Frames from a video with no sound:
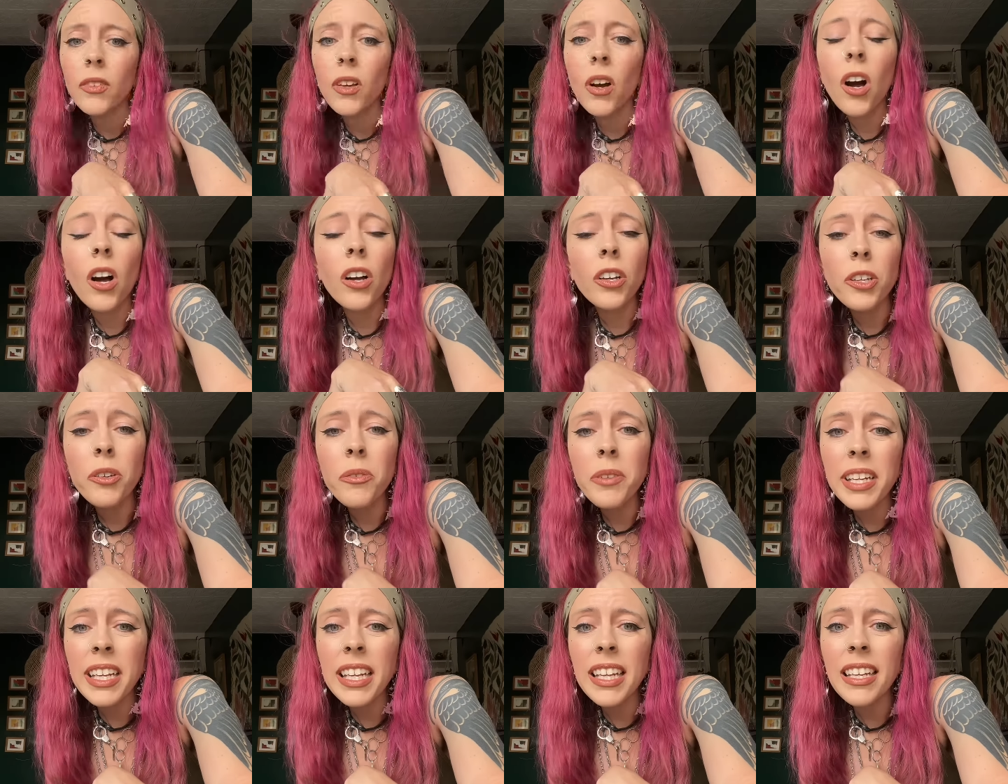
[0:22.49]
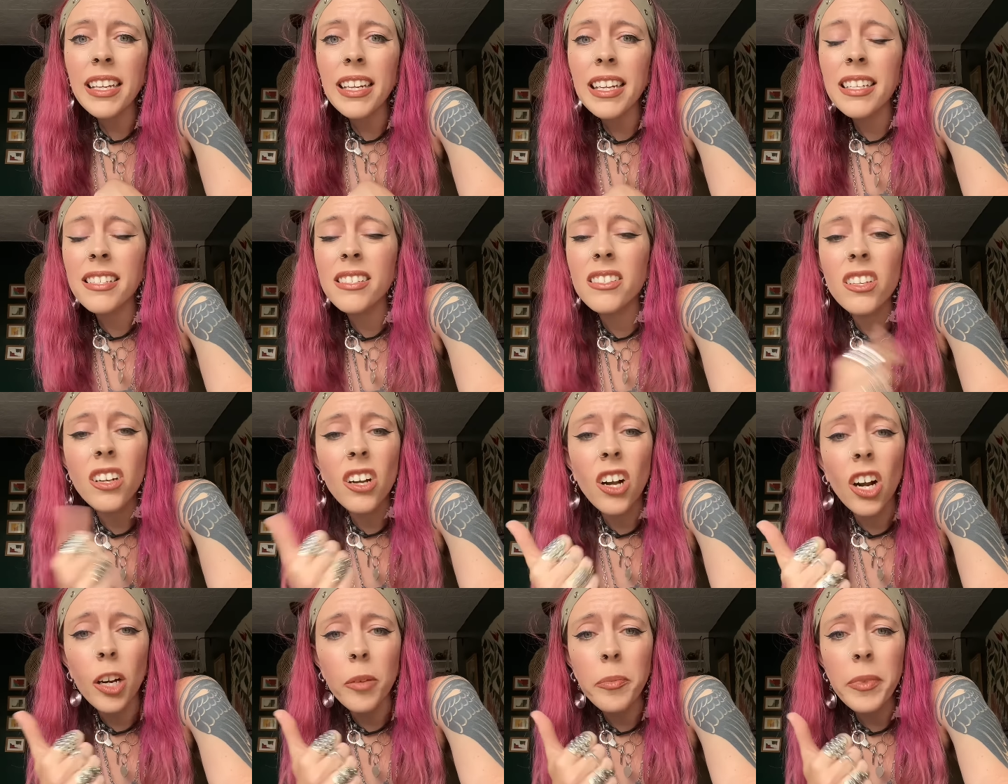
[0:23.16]
All you need is the
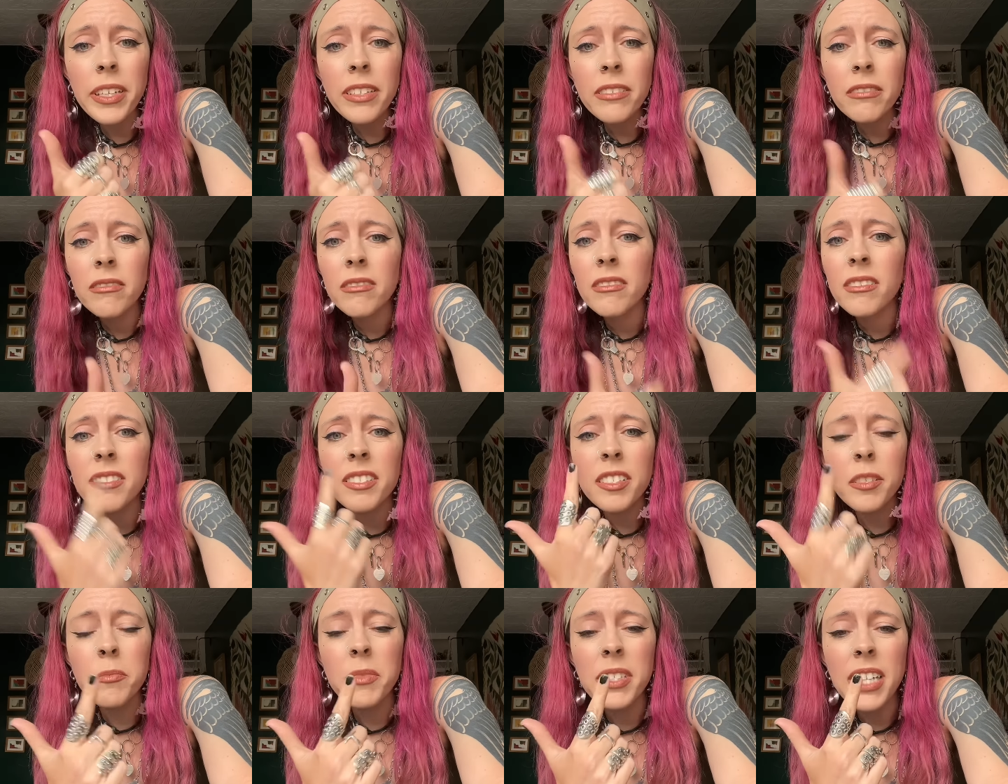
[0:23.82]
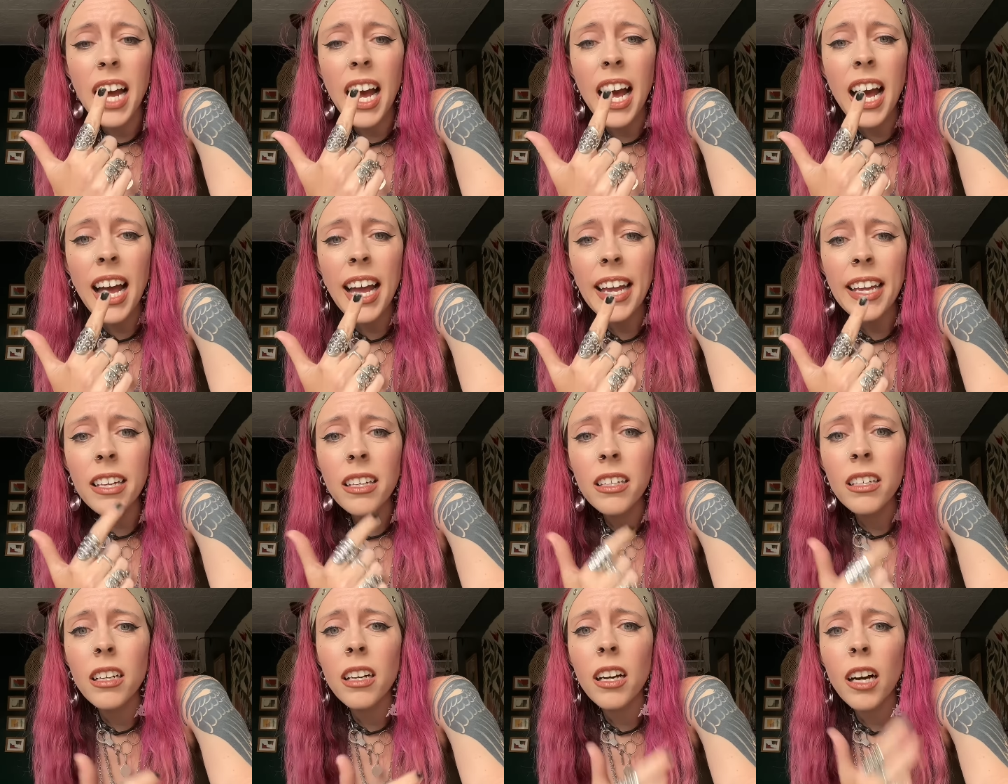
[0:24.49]
garment, some
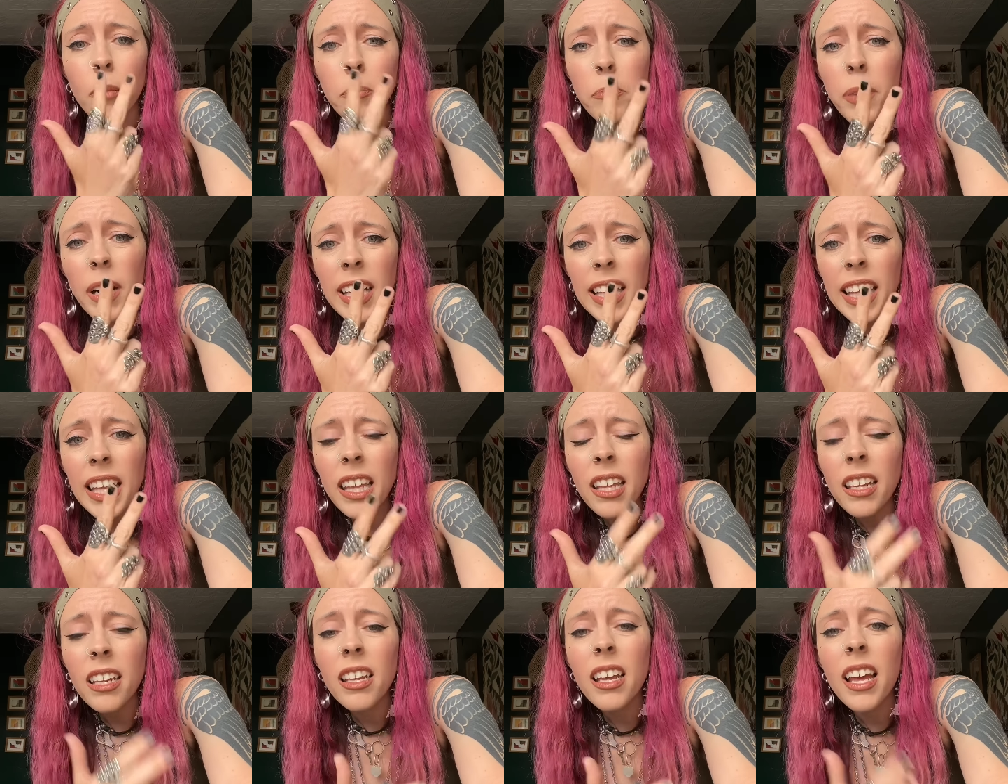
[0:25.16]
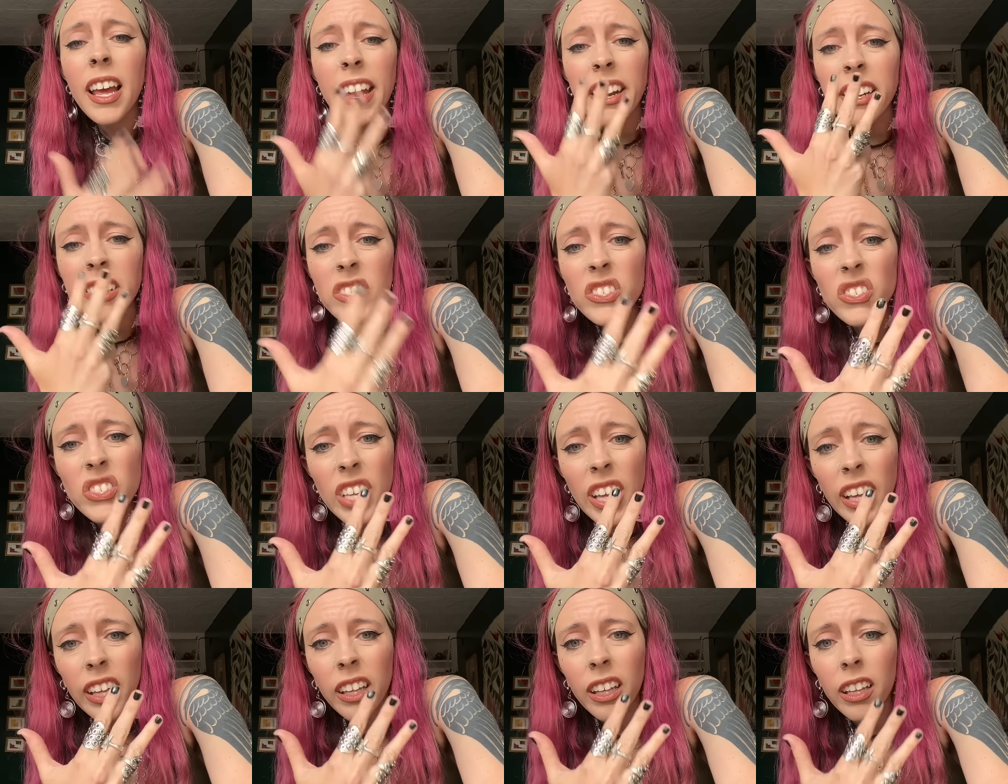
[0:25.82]
dye, a bucket, and a
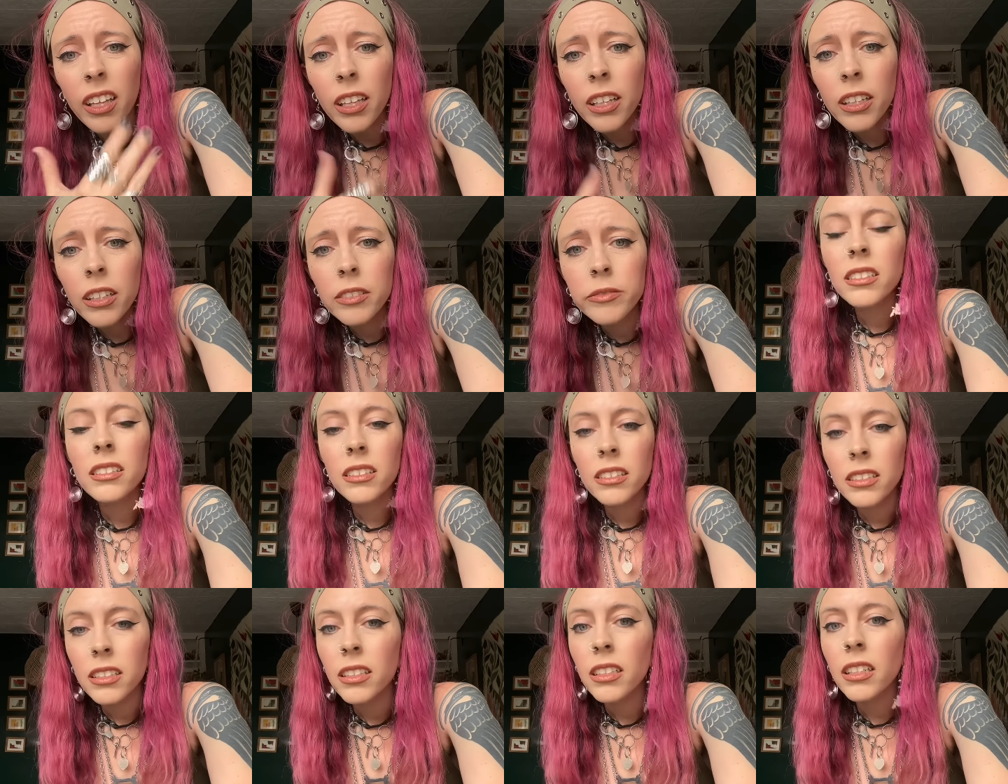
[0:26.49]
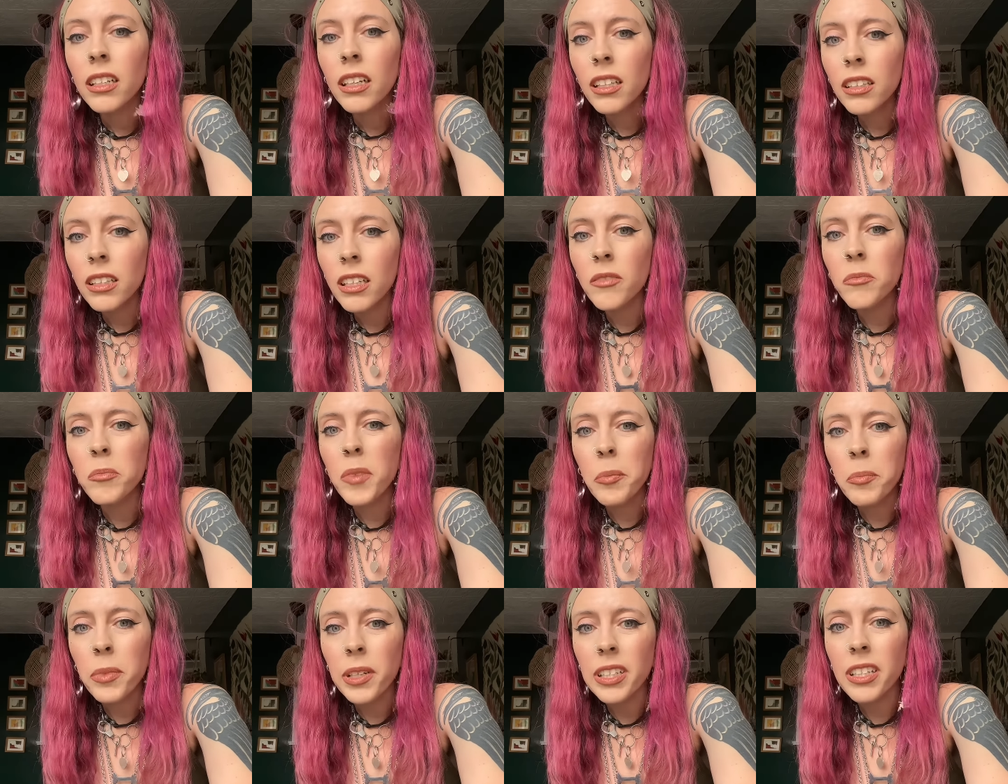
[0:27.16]
stick. I love
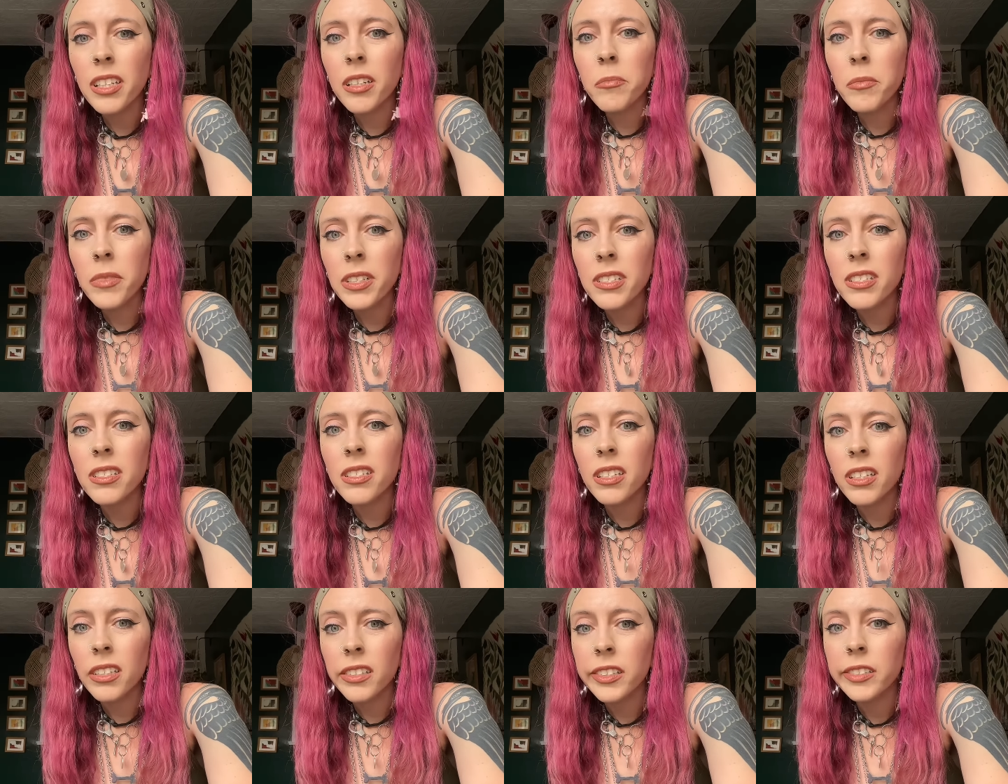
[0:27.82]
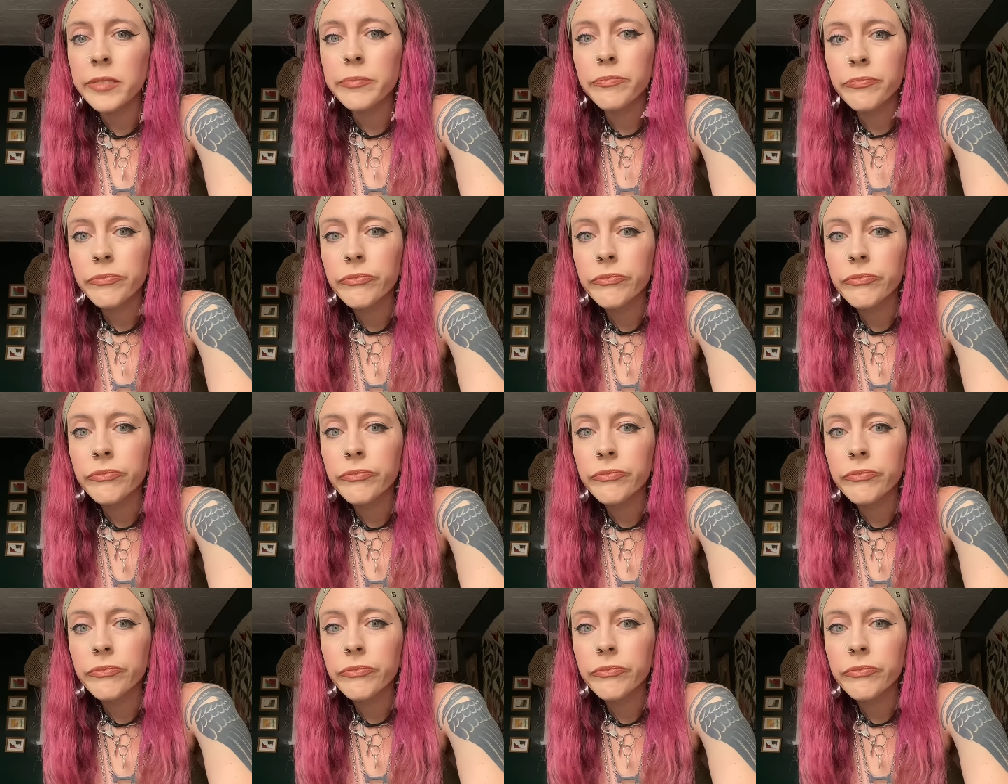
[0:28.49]
my bucket and my stick.